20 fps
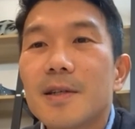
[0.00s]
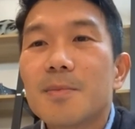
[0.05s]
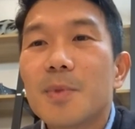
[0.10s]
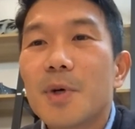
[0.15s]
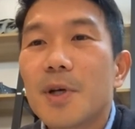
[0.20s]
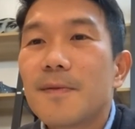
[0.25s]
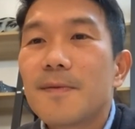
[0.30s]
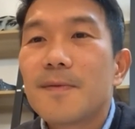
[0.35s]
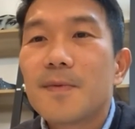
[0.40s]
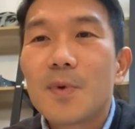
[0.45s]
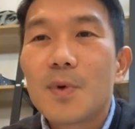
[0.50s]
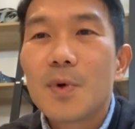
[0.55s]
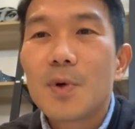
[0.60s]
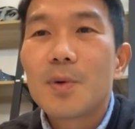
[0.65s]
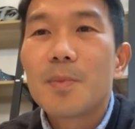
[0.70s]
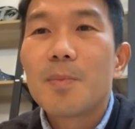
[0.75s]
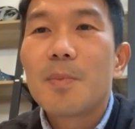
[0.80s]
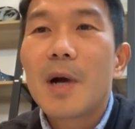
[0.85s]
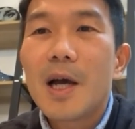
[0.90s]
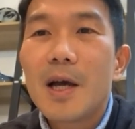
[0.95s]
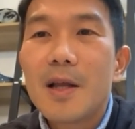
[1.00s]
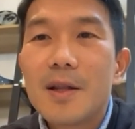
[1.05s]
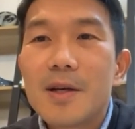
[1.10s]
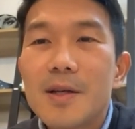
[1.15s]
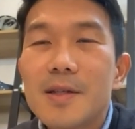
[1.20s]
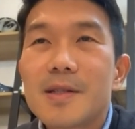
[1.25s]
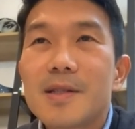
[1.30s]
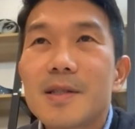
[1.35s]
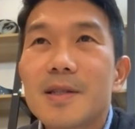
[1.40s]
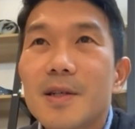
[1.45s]
But for
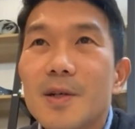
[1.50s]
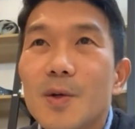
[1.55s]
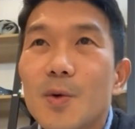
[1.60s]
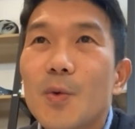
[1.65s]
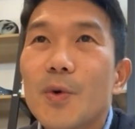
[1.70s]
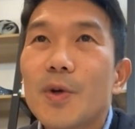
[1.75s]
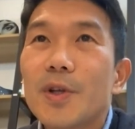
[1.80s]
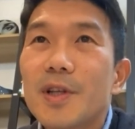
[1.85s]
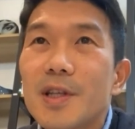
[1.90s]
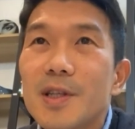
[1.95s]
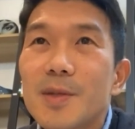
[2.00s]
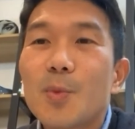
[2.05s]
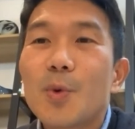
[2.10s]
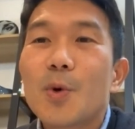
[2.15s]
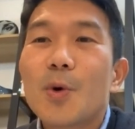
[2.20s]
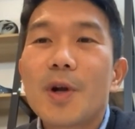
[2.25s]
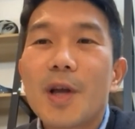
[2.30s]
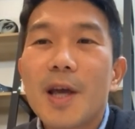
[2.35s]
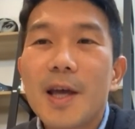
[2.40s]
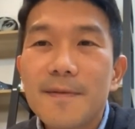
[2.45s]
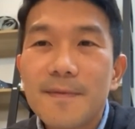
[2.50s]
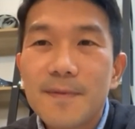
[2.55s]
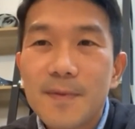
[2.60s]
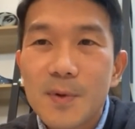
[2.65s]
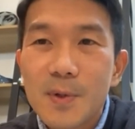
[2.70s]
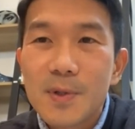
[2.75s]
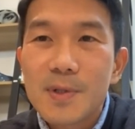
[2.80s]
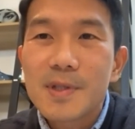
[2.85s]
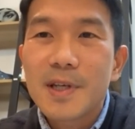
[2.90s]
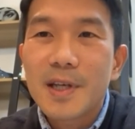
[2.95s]
pilots, we need more
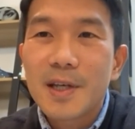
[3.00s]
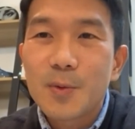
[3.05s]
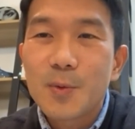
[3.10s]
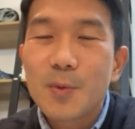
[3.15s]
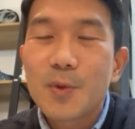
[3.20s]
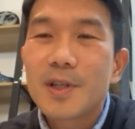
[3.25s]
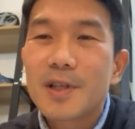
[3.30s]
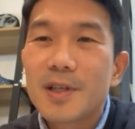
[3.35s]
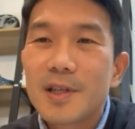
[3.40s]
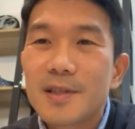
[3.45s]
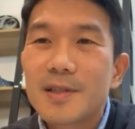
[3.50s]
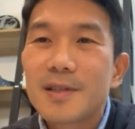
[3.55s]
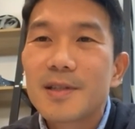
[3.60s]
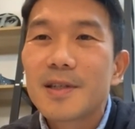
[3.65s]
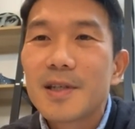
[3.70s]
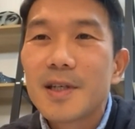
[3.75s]
effort and we need